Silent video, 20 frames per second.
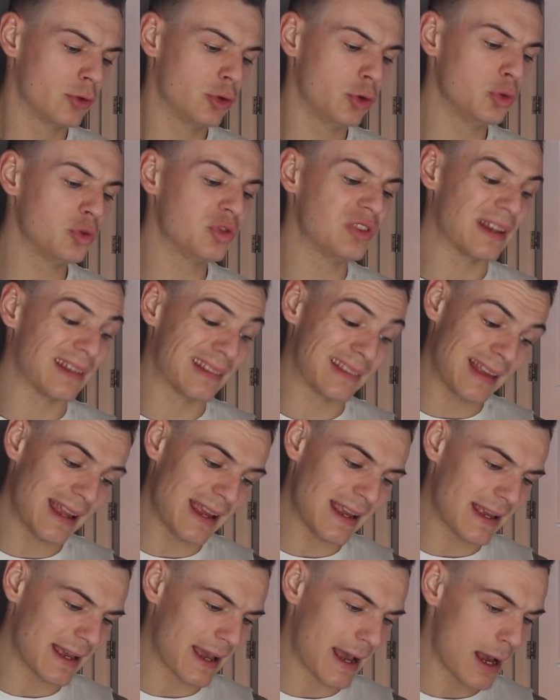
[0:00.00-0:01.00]

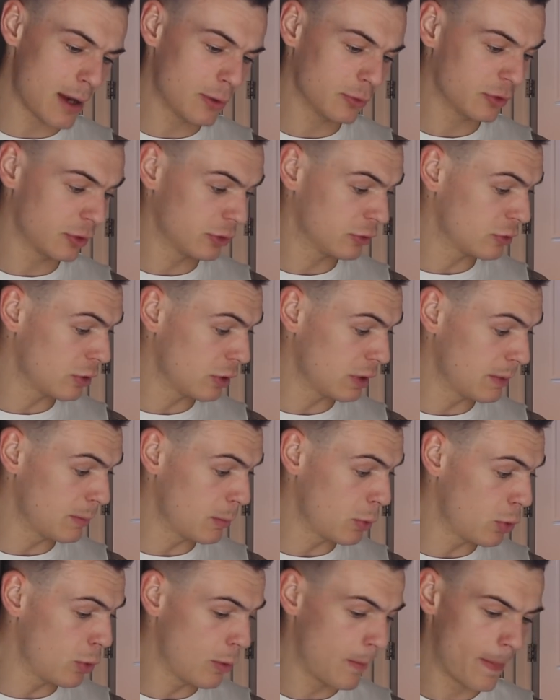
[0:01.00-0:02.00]
216 cal, so
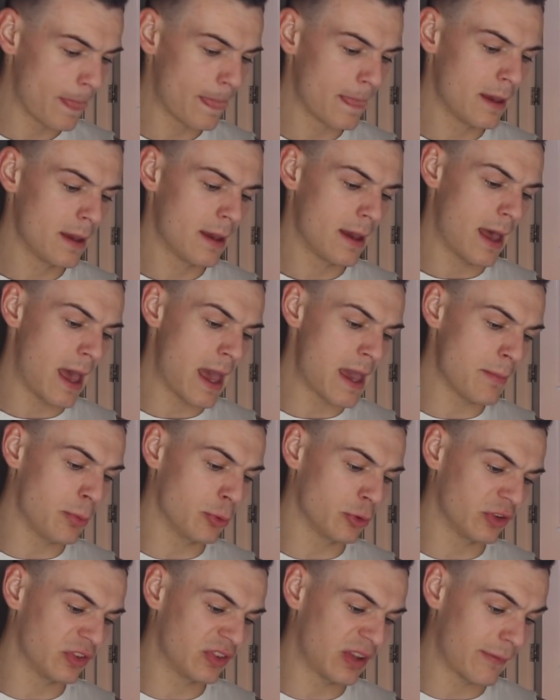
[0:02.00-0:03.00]
slightly more.
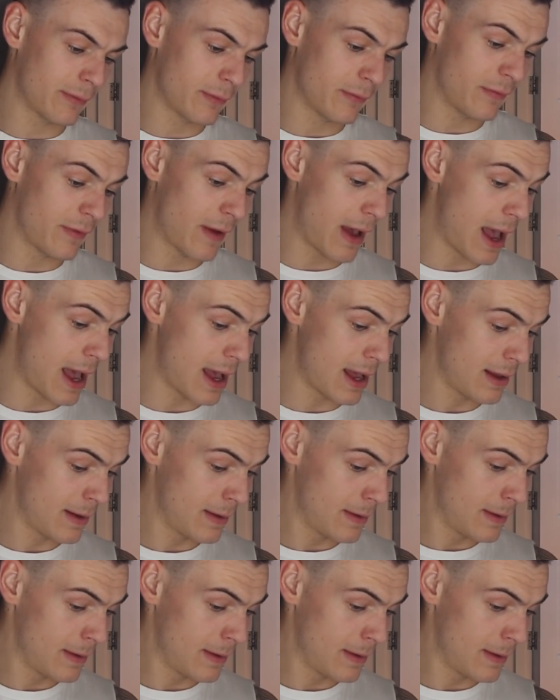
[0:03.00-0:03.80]
8.7 fat.